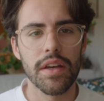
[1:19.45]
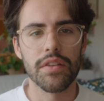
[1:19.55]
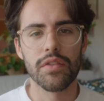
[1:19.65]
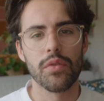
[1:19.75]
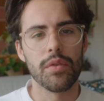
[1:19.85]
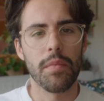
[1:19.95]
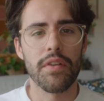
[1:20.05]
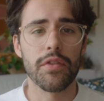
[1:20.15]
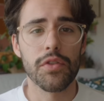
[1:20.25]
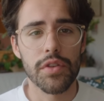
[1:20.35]
into my
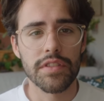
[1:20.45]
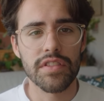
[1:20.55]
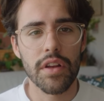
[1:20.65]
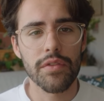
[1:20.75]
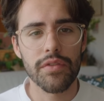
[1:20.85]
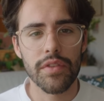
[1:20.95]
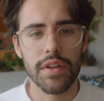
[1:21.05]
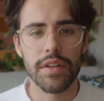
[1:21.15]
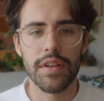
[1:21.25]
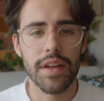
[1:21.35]
future self
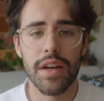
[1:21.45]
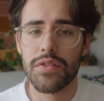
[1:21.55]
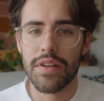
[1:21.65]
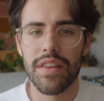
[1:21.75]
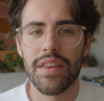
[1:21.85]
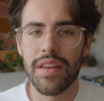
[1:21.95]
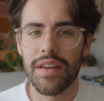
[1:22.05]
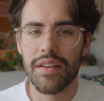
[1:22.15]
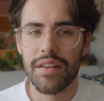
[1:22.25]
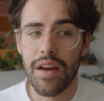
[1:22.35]
and it actually
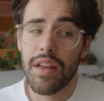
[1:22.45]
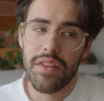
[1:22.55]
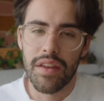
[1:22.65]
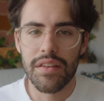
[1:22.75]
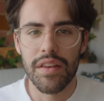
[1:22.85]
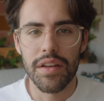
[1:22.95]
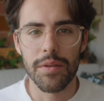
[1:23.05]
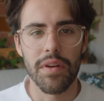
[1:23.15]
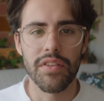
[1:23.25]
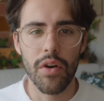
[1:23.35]
think I think that
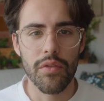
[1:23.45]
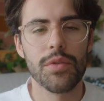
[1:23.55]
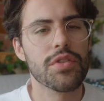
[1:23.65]
it pays off.